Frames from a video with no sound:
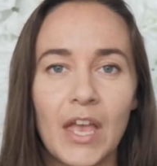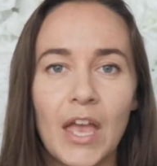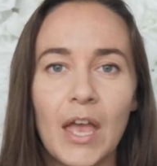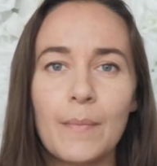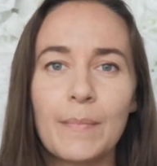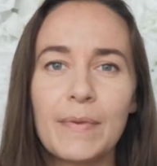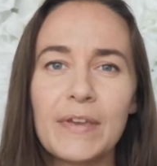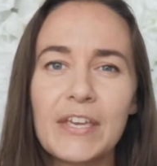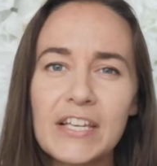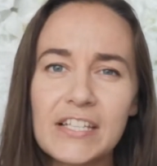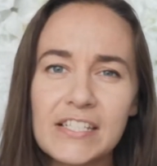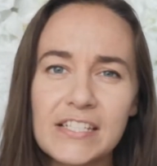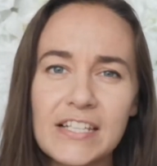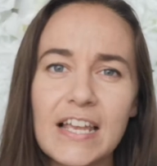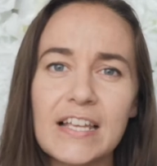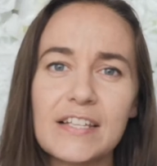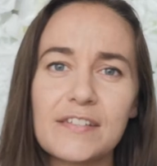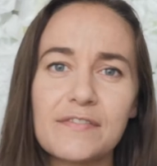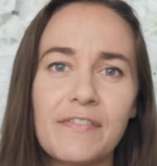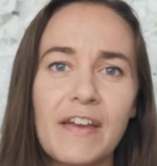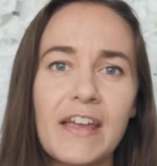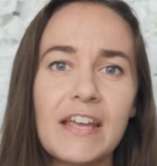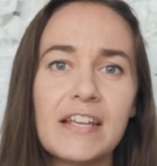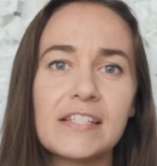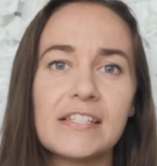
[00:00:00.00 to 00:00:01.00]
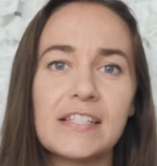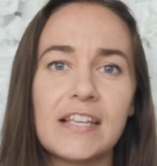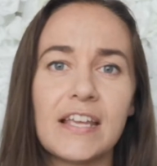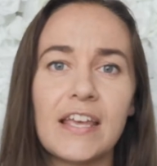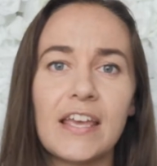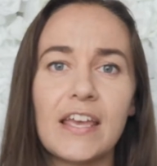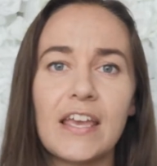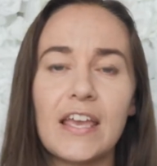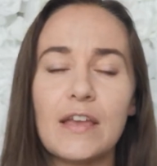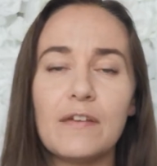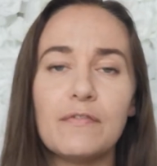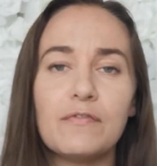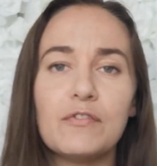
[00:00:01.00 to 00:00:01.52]
Because let's face
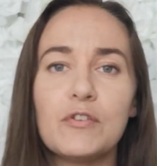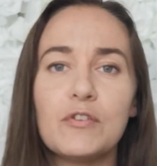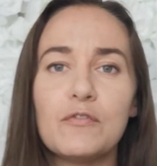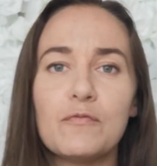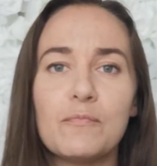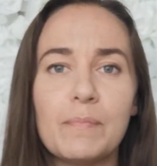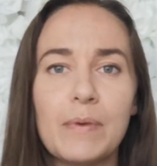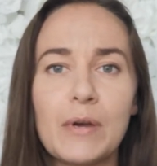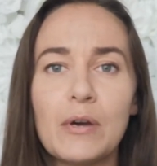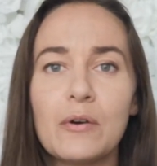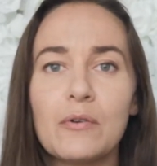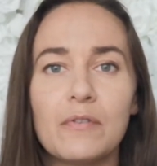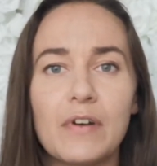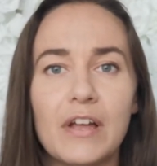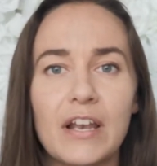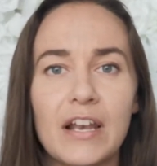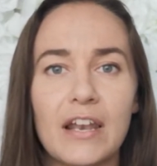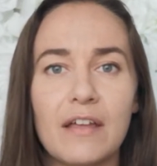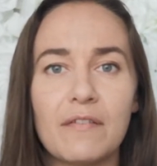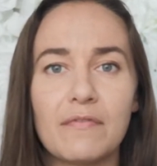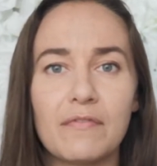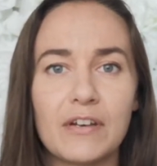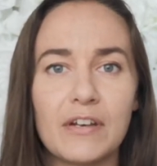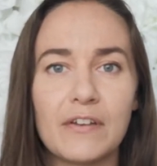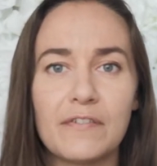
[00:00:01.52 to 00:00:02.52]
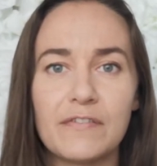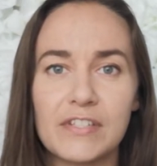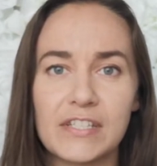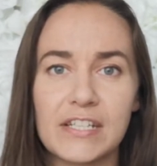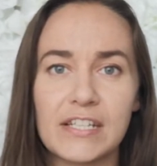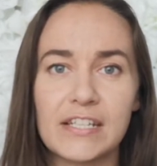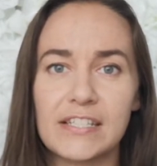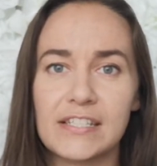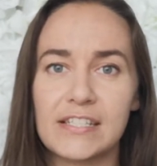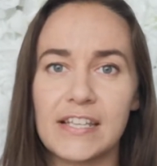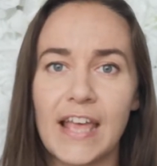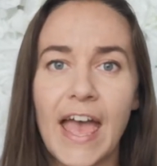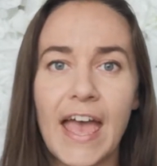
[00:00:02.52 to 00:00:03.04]
it, if you've built a level of
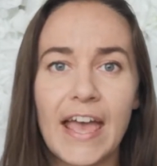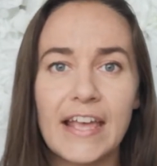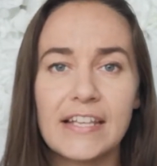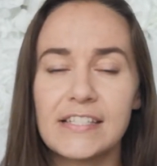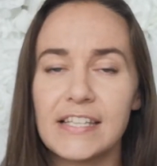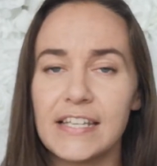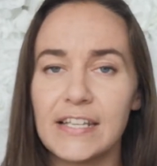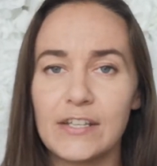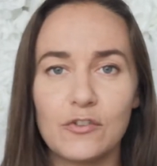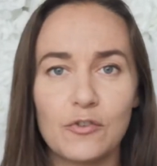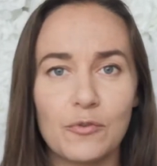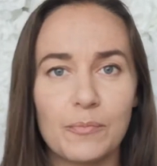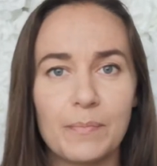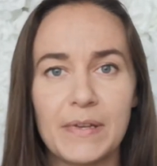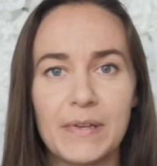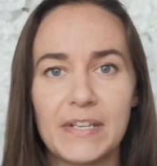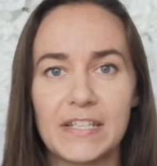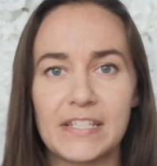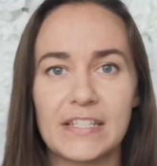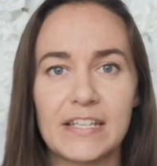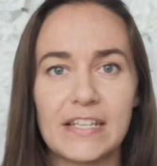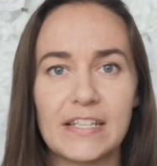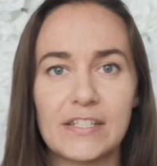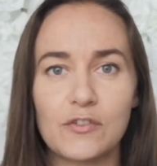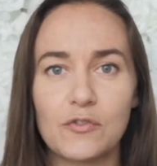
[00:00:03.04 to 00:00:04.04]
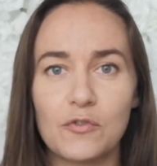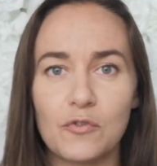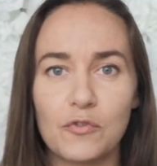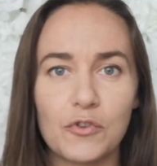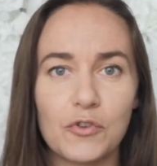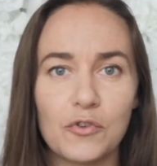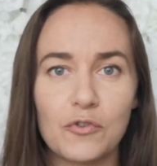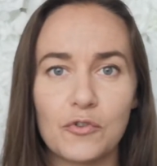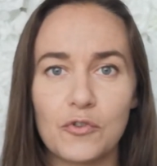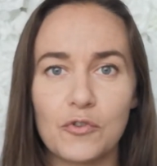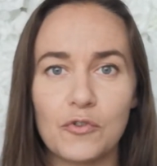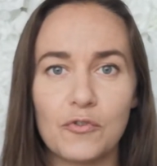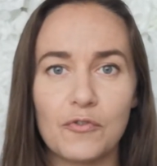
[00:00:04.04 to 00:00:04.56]
success in your business or
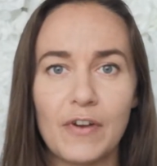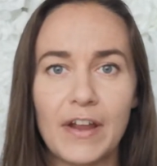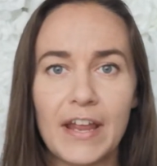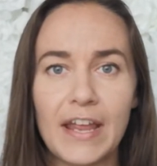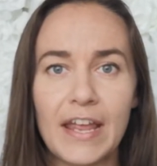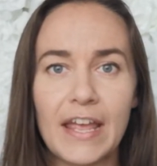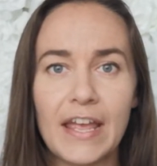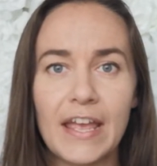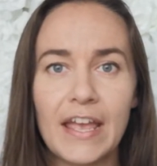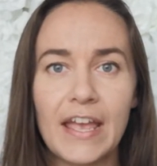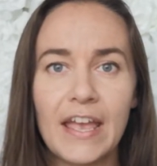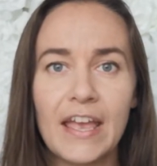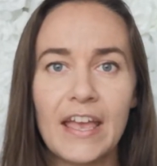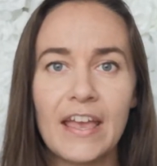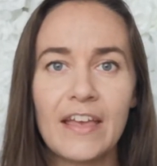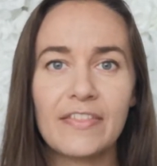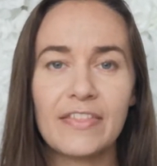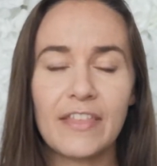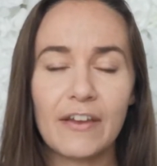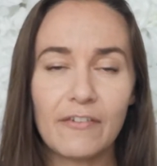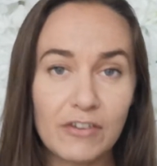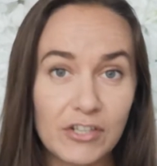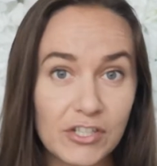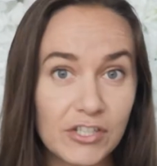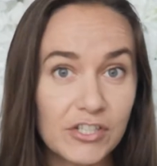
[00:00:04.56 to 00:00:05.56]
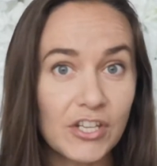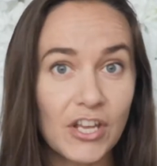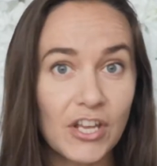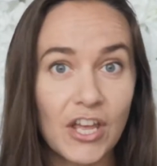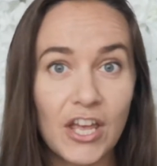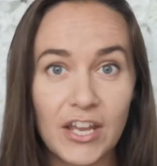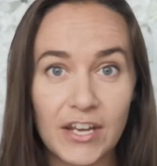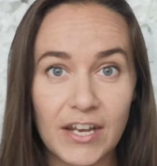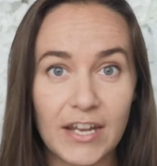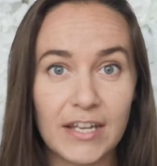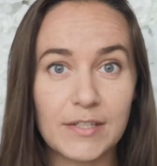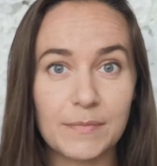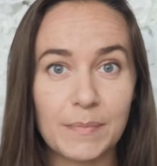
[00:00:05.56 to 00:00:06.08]
your career, there are
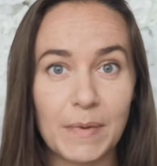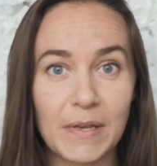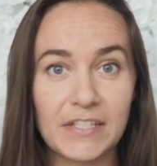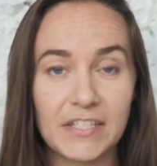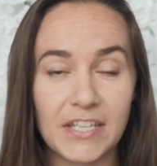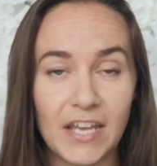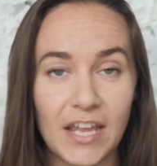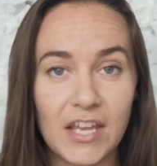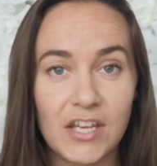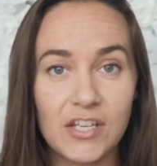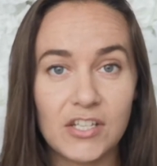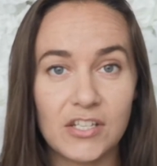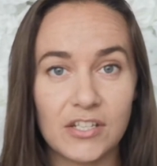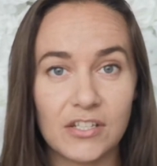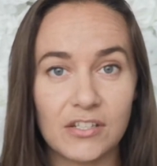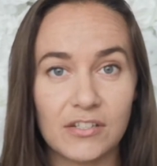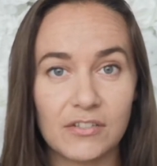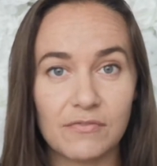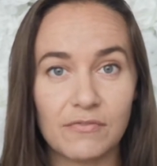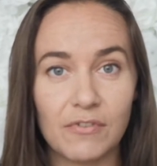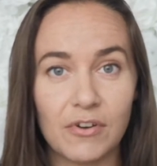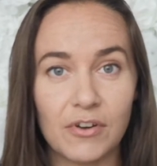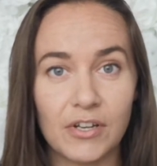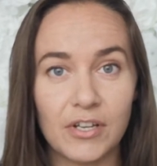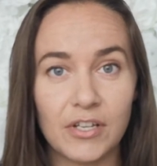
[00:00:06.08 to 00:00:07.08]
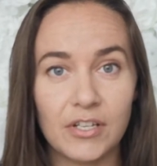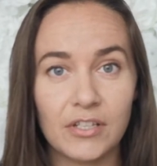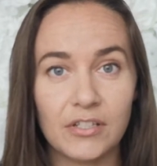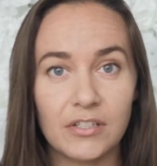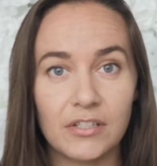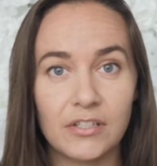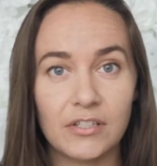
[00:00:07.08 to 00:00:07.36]
certain expectations, right?